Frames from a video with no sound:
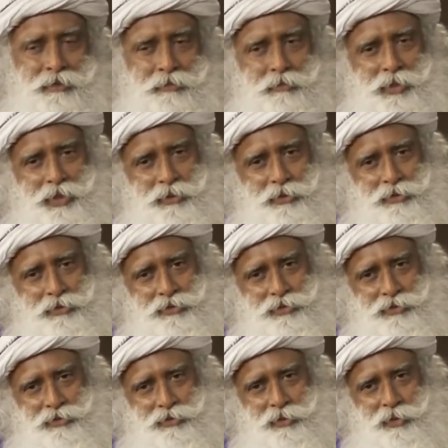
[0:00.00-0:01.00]

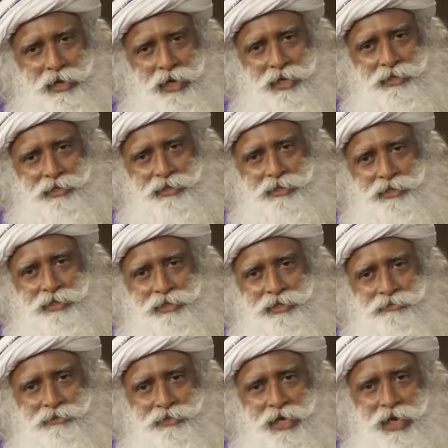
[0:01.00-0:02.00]
Because your ideas
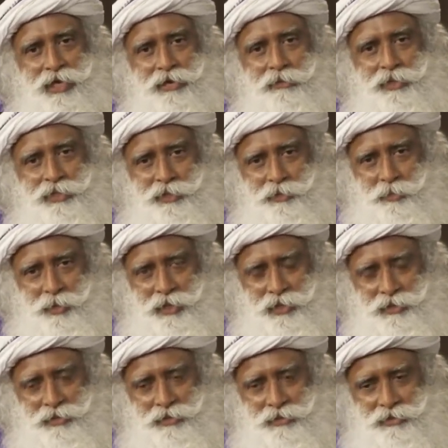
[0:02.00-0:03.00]
of time and
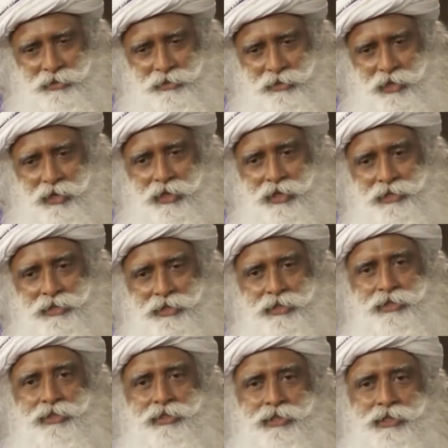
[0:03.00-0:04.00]
space are
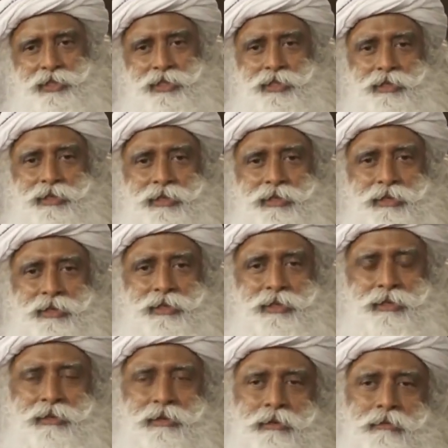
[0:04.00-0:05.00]
essentially
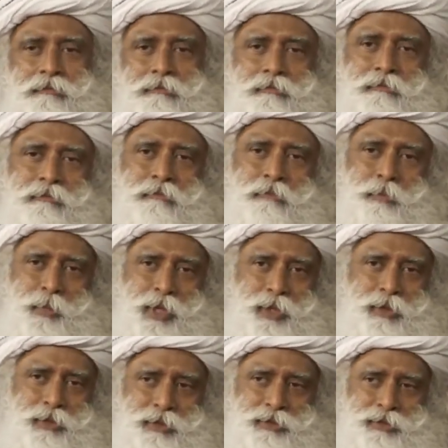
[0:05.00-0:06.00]

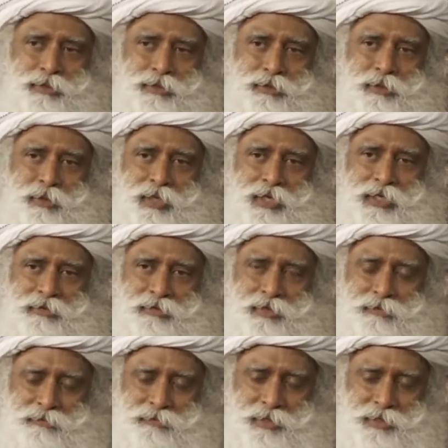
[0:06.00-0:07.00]
because you're
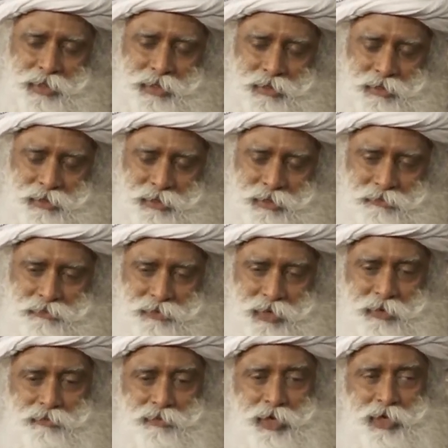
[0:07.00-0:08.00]
living within the
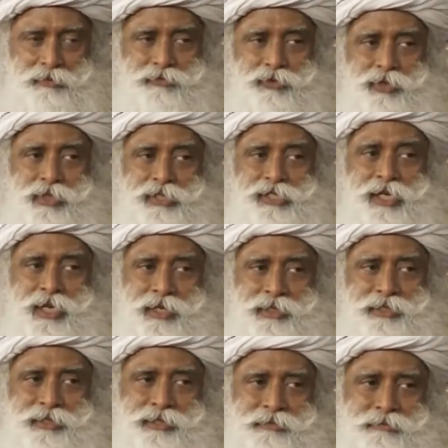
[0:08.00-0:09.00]
framework of your
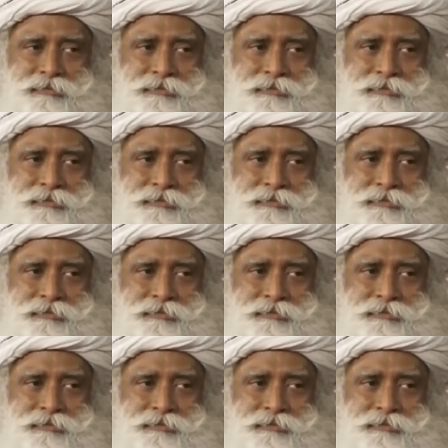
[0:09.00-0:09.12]
intellect.